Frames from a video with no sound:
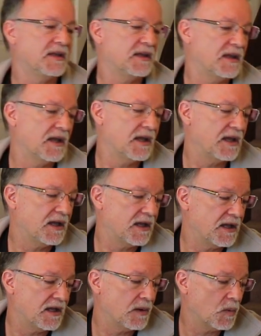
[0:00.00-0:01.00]

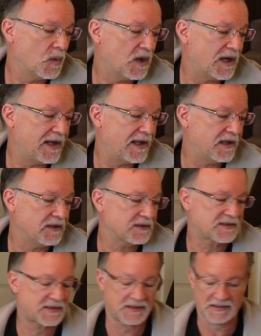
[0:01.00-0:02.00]
What
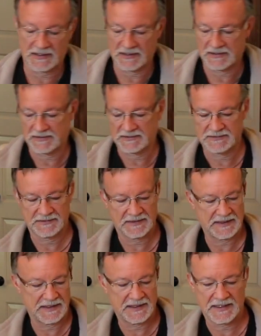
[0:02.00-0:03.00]
else?
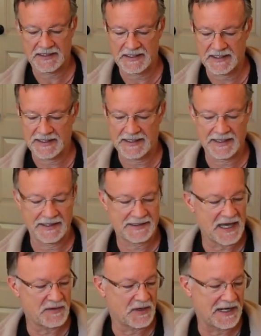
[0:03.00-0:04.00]
I
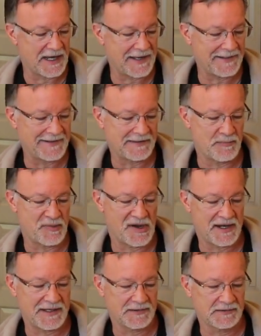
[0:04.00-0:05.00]
kind of want to highlight the
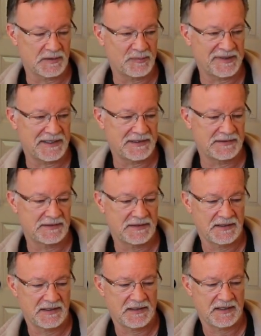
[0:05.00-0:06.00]
body a little bit
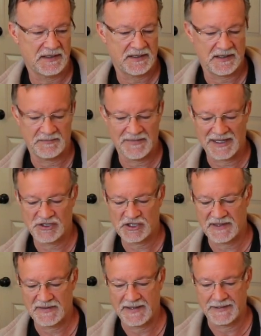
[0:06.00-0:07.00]
and
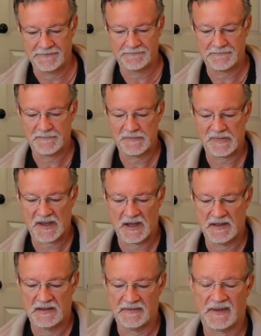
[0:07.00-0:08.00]
mention that
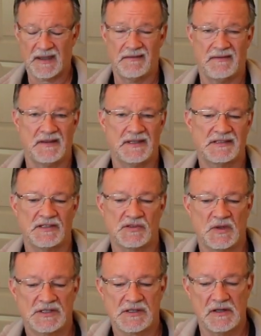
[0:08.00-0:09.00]
this is
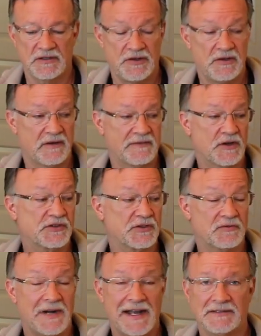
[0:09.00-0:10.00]
what's called a
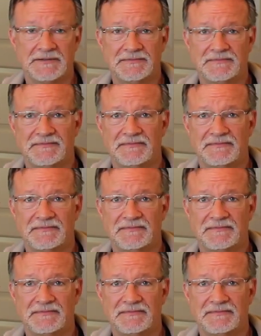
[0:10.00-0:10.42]
universal route.